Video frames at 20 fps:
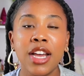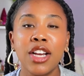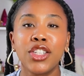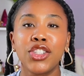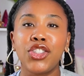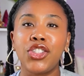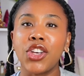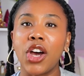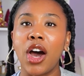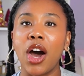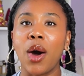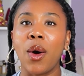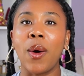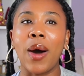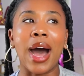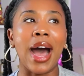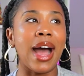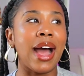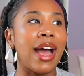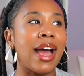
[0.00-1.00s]
So
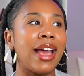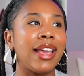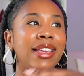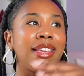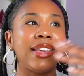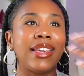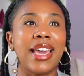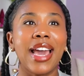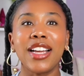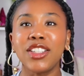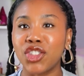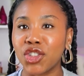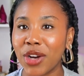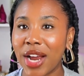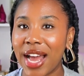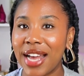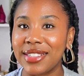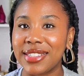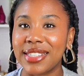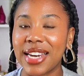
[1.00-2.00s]
I get
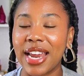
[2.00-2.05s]
dressed,